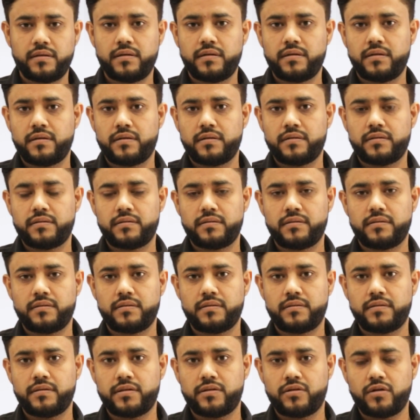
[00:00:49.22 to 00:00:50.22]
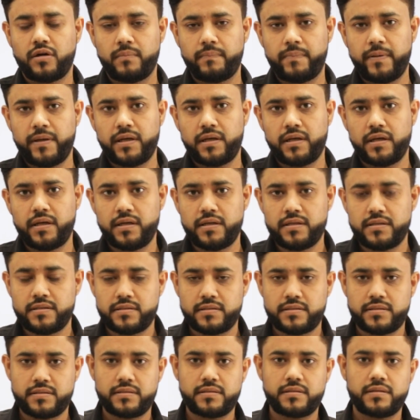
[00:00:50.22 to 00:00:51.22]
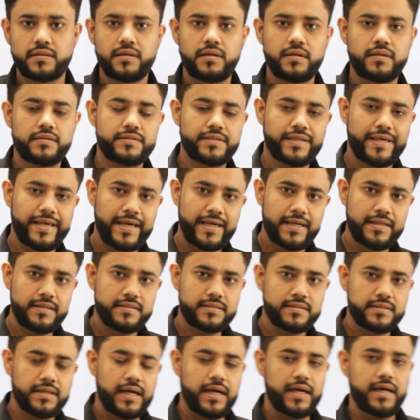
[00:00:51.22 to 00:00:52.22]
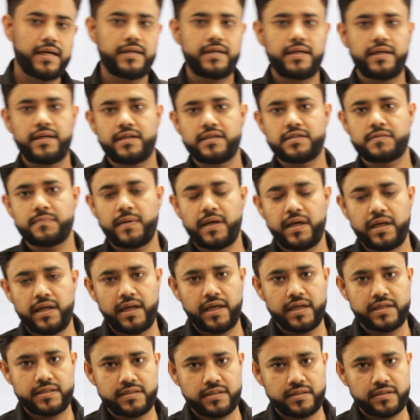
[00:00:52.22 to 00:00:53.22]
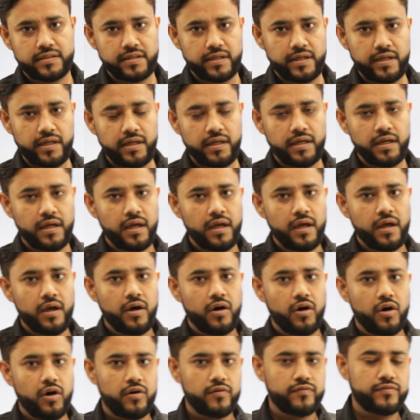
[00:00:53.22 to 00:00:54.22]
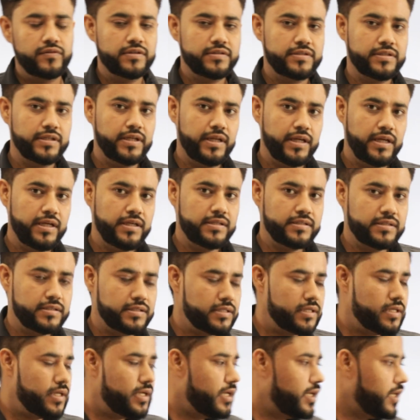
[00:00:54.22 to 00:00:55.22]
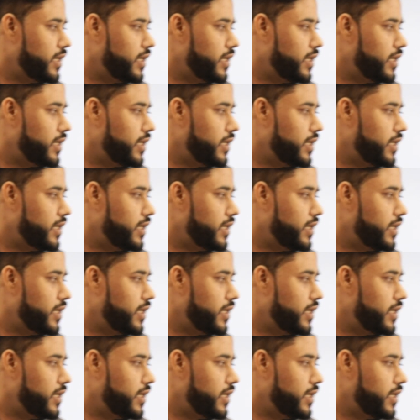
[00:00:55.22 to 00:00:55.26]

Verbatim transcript: Uh, the topic is scales and it is my lecture three of the series.